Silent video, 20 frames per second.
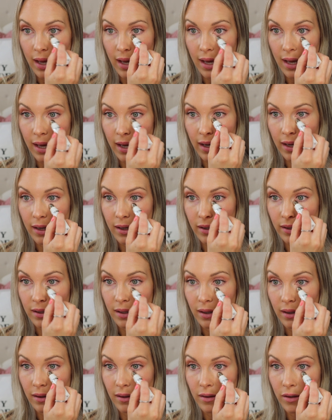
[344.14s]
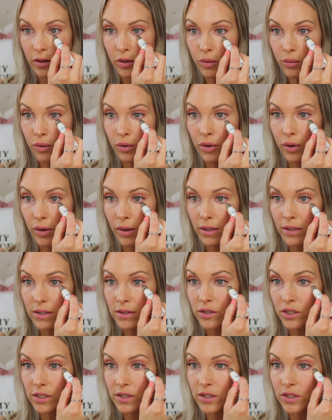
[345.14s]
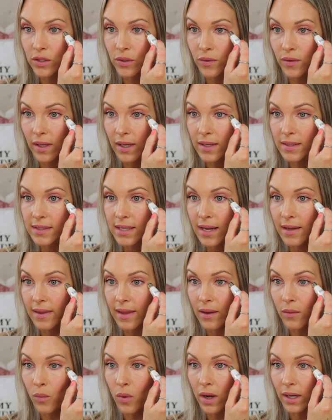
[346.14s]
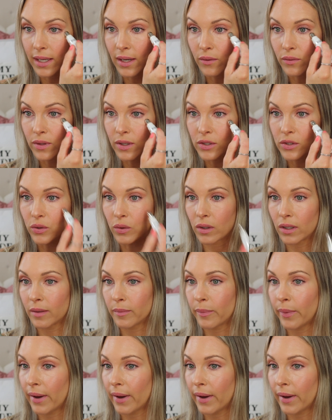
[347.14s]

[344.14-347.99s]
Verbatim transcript: And you could just do this and then walk out the door,